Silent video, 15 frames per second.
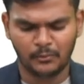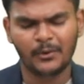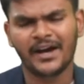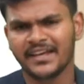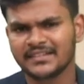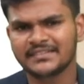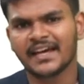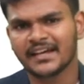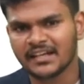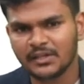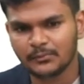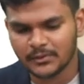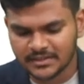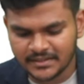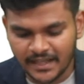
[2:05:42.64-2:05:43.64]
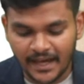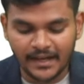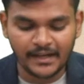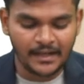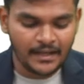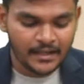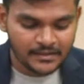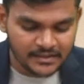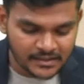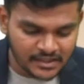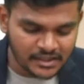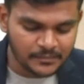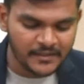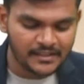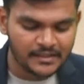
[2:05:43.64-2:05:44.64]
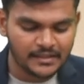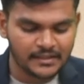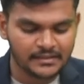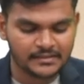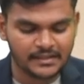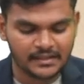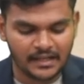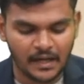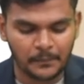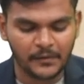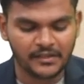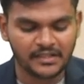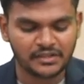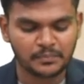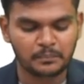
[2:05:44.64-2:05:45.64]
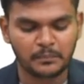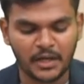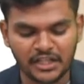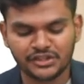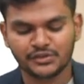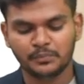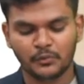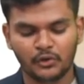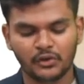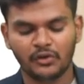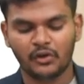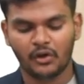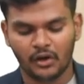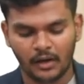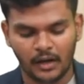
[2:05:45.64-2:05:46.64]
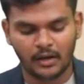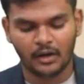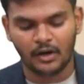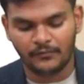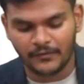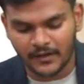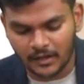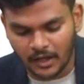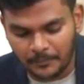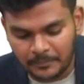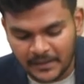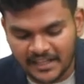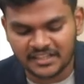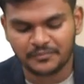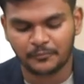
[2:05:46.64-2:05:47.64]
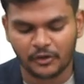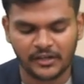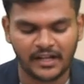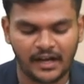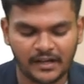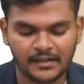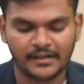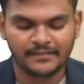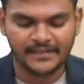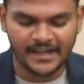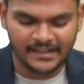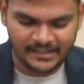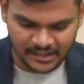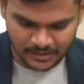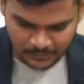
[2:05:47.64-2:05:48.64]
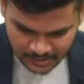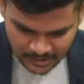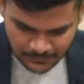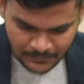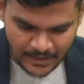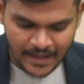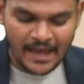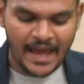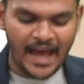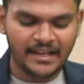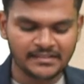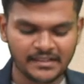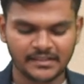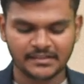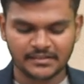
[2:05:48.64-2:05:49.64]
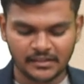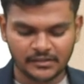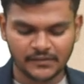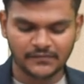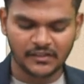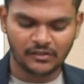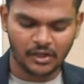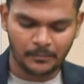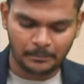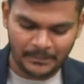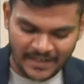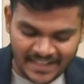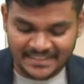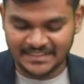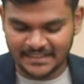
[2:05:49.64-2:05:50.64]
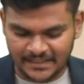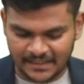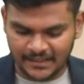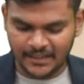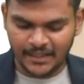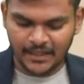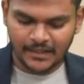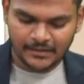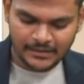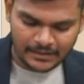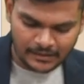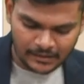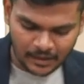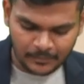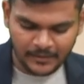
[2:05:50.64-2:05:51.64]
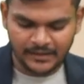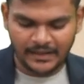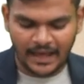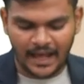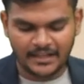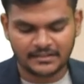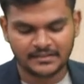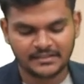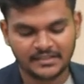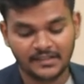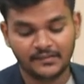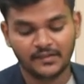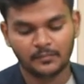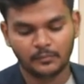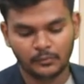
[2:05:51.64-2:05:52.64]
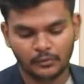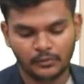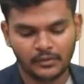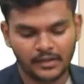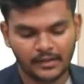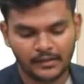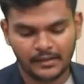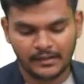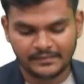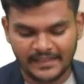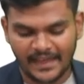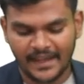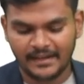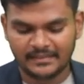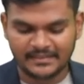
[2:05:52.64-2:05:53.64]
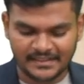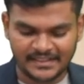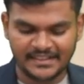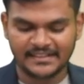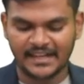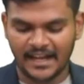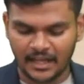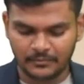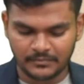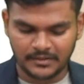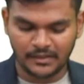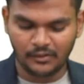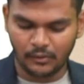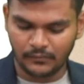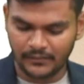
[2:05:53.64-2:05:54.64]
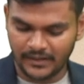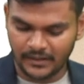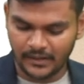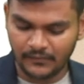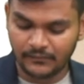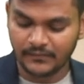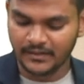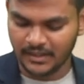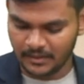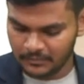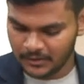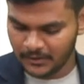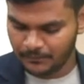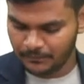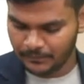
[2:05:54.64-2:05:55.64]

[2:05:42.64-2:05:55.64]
Why exactly was that? This is because the cupboard is much more of a complex product than table. As a result of the complexity, the cupboard has received more than 3 times the overhead of table.